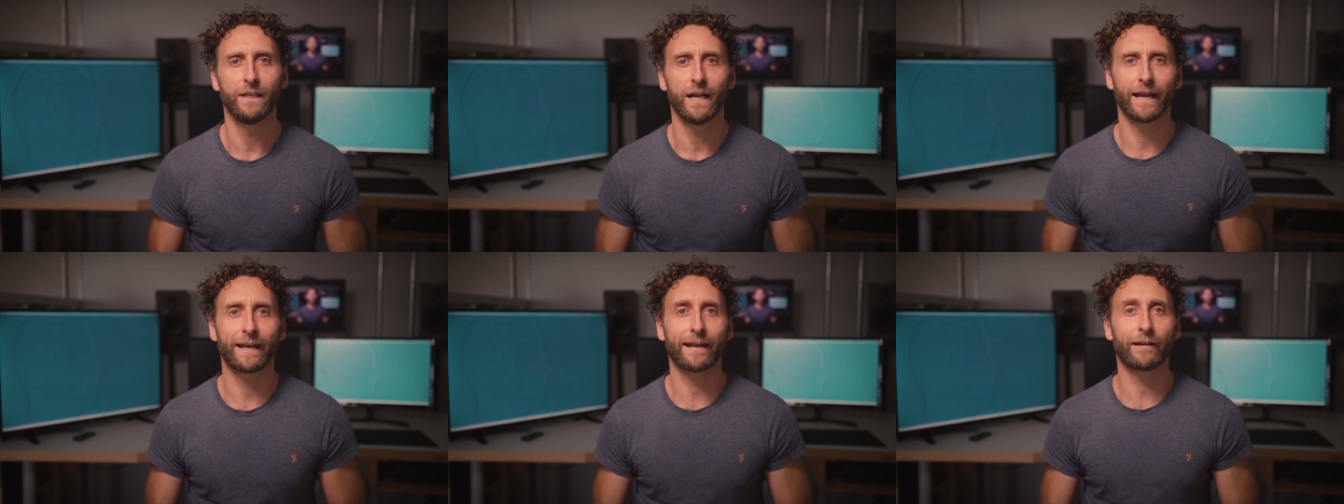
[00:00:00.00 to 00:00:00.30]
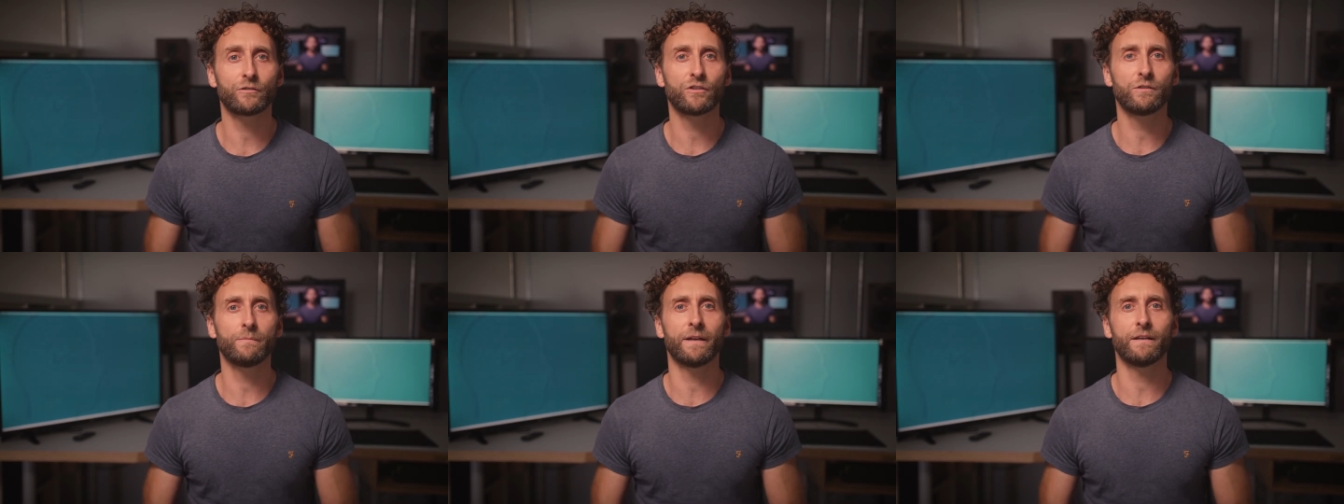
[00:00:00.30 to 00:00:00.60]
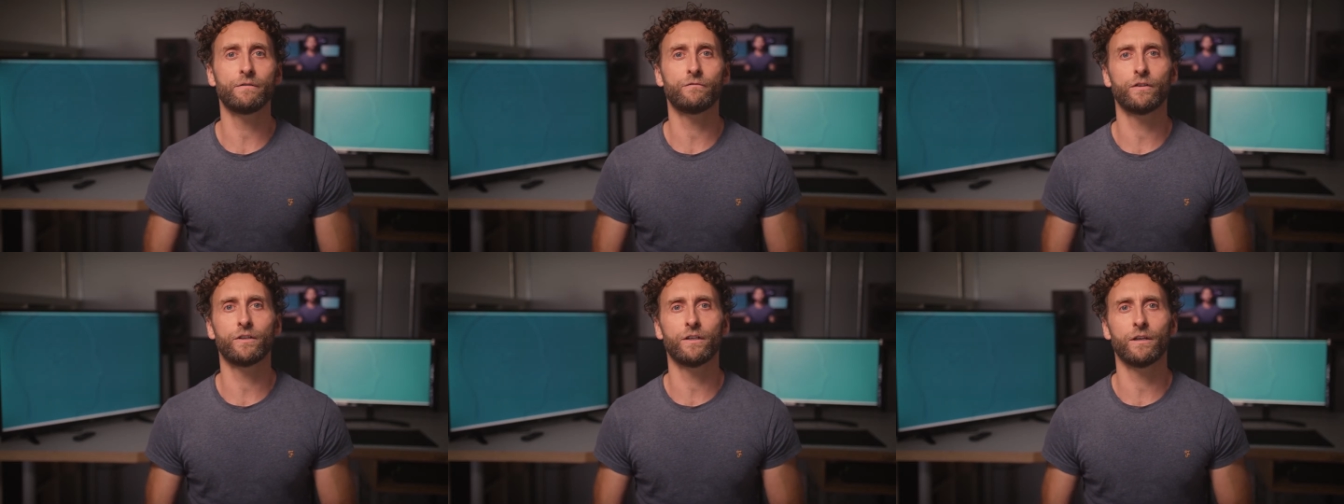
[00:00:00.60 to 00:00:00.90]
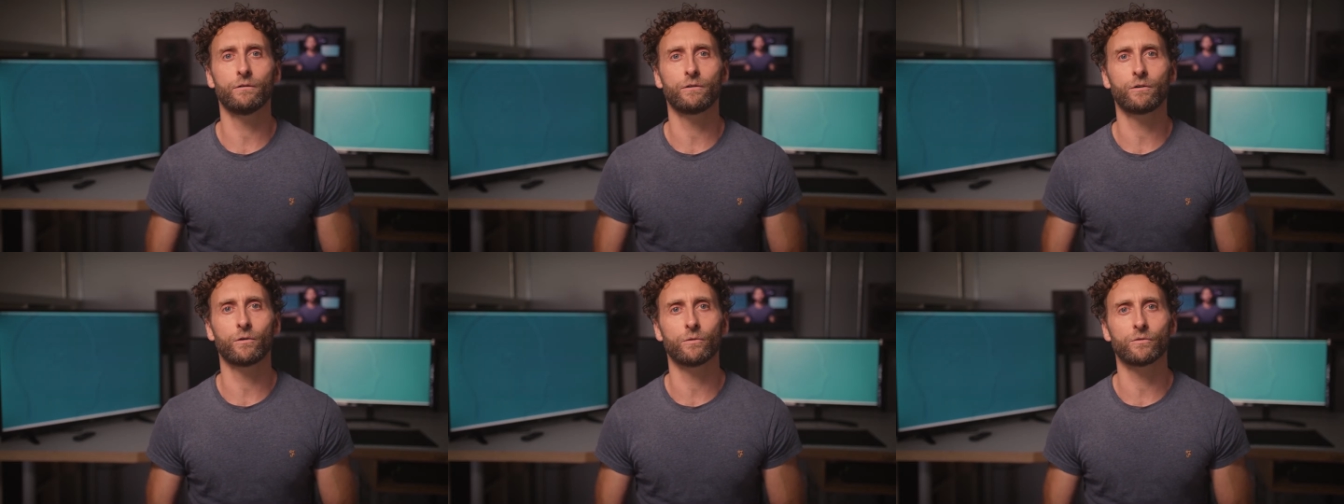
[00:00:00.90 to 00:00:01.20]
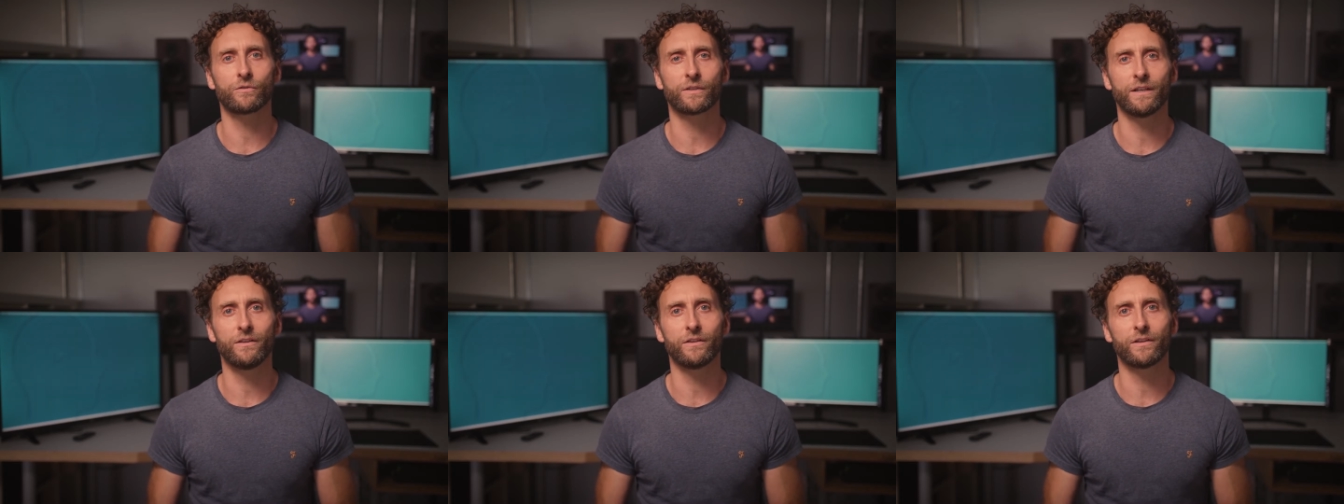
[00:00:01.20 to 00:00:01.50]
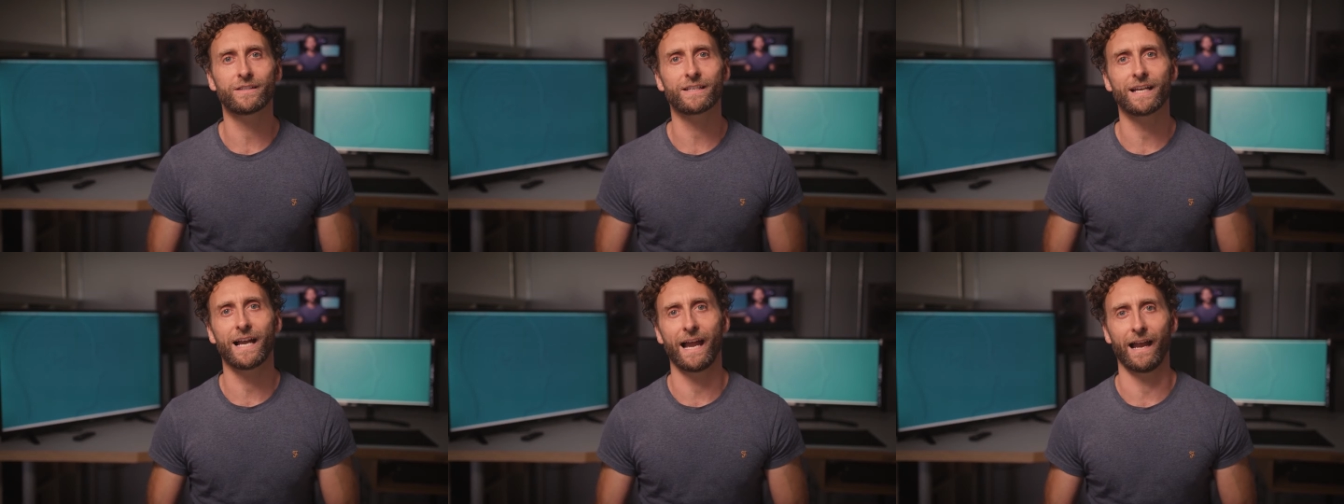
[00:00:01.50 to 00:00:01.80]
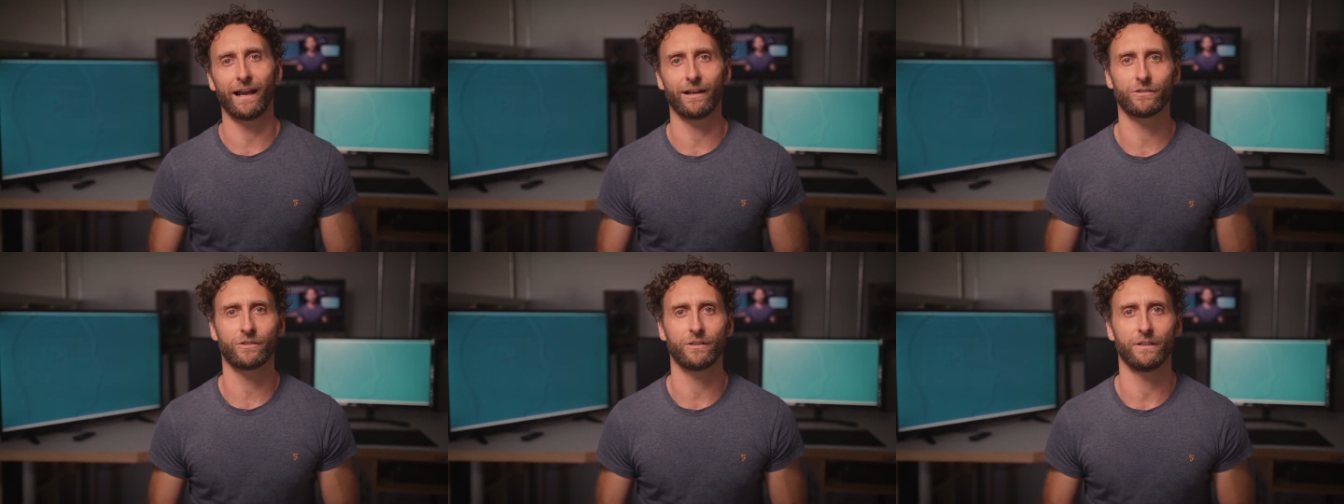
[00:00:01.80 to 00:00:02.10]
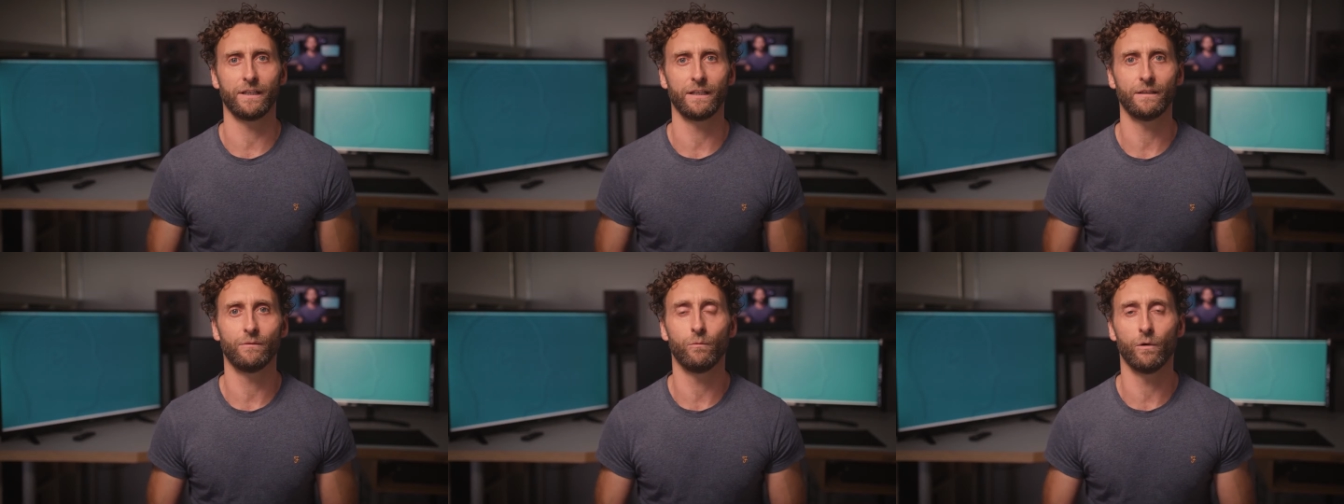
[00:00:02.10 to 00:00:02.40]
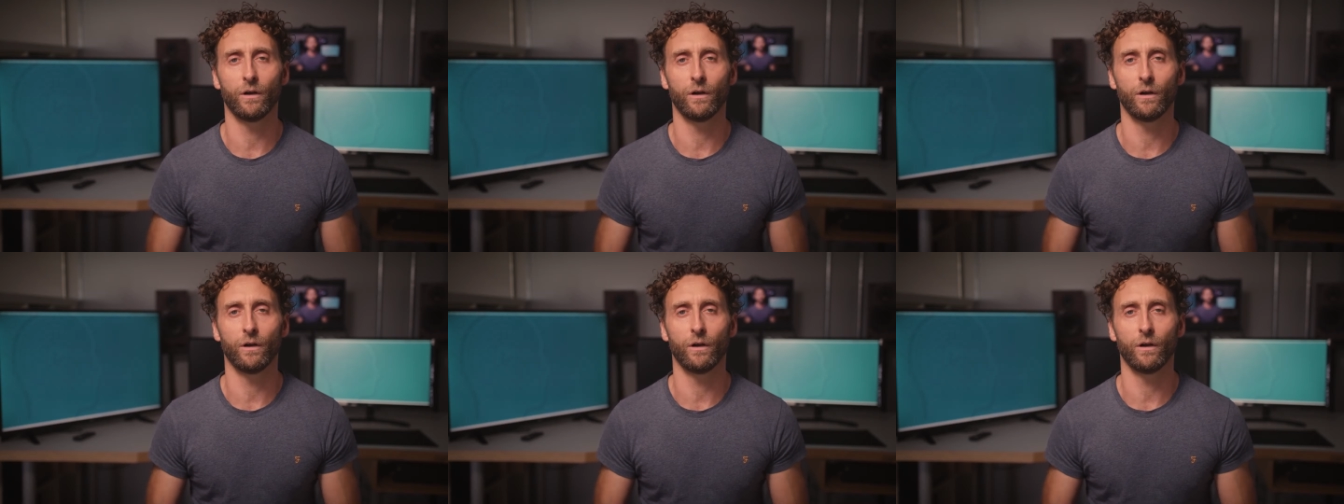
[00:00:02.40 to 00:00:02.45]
And how do you make video content that's actually